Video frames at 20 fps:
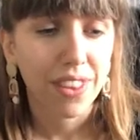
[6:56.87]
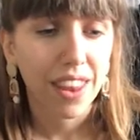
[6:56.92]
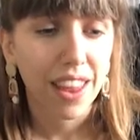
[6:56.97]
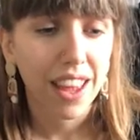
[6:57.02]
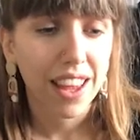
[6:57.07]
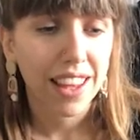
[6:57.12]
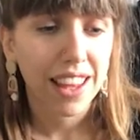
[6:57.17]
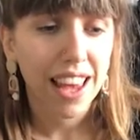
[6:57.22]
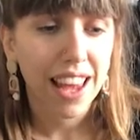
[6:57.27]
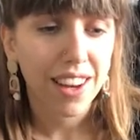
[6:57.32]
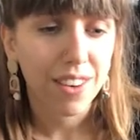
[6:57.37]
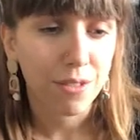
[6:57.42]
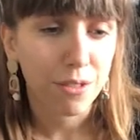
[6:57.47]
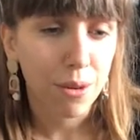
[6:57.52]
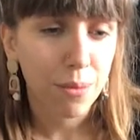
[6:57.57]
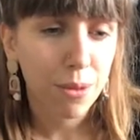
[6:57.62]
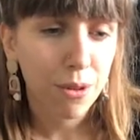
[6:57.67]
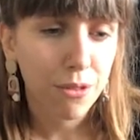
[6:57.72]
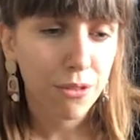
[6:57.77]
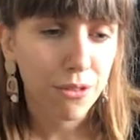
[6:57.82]
again,
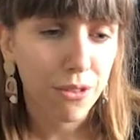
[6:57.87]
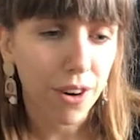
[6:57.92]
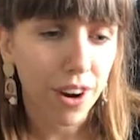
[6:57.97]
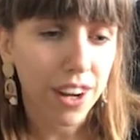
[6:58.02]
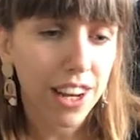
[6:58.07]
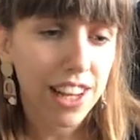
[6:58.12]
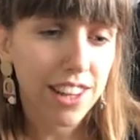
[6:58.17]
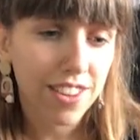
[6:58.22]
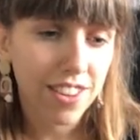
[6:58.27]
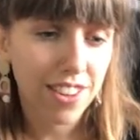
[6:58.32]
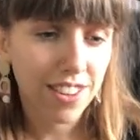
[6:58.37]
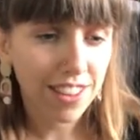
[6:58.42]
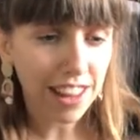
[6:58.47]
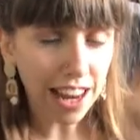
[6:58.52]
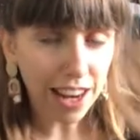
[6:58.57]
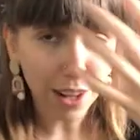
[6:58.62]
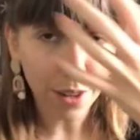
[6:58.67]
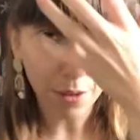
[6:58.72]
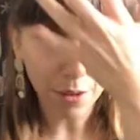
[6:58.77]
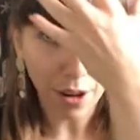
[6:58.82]
from the front, it's just
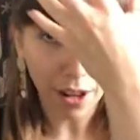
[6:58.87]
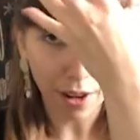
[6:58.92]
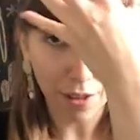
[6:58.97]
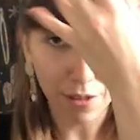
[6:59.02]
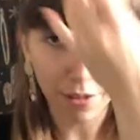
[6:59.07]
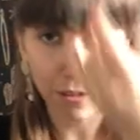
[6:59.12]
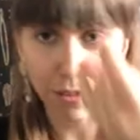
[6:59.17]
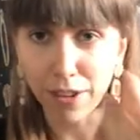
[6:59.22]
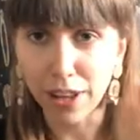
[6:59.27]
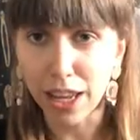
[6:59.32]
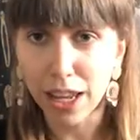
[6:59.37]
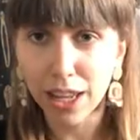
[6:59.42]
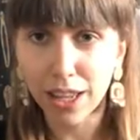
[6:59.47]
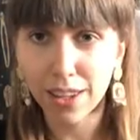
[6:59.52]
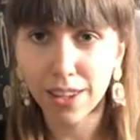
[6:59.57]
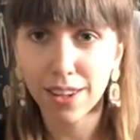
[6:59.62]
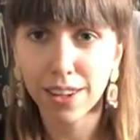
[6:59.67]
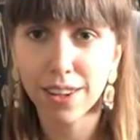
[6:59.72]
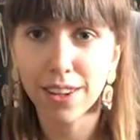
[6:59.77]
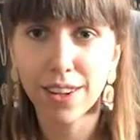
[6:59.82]
that little like
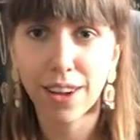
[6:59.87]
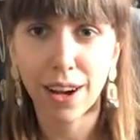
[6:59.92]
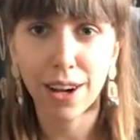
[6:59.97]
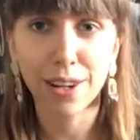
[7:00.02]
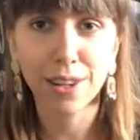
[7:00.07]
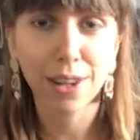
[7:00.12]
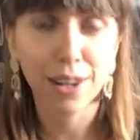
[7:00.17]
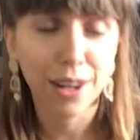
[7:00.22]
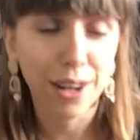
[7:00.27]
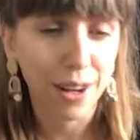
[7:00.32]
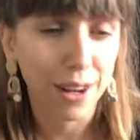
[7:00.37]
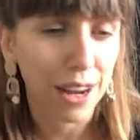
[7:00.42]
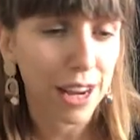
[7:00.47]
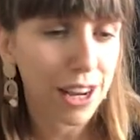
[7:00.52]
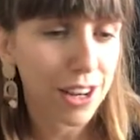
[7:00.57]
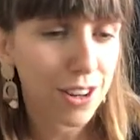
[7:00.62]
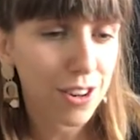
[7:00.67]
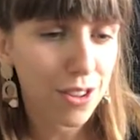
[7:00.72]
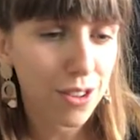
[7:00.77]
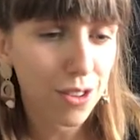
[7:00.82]
flick. I don't know,
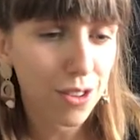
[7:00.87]
it